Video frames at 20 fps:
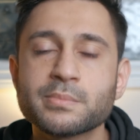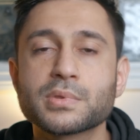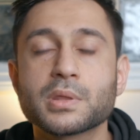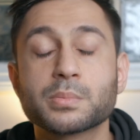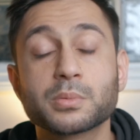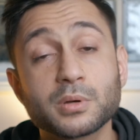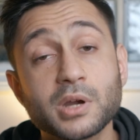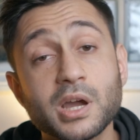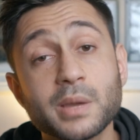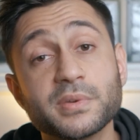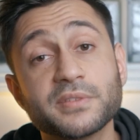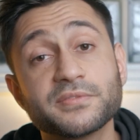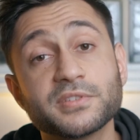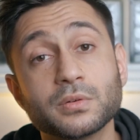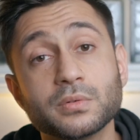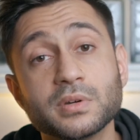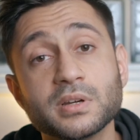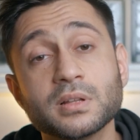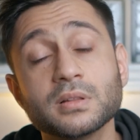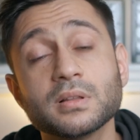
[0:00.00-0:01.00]
Subscribe if you
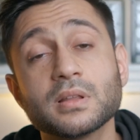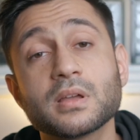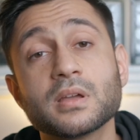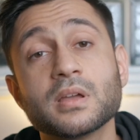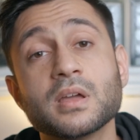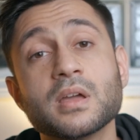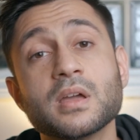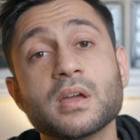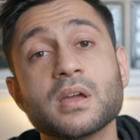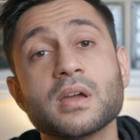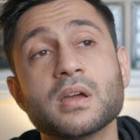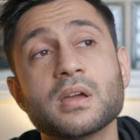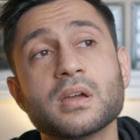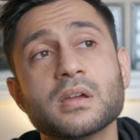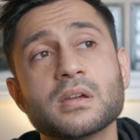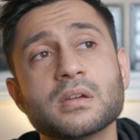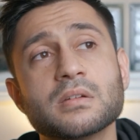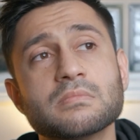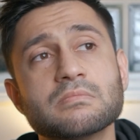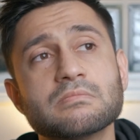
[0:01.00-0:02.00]
will.
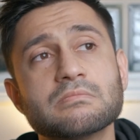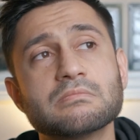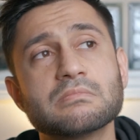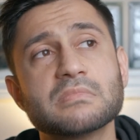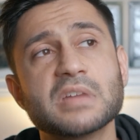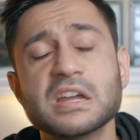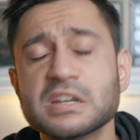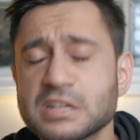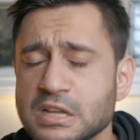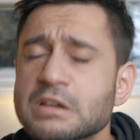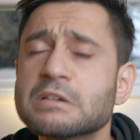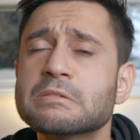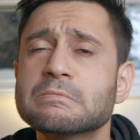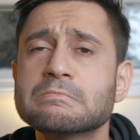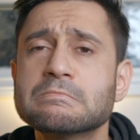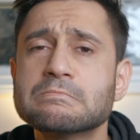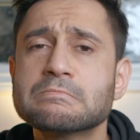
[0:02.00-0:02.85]
And yeah.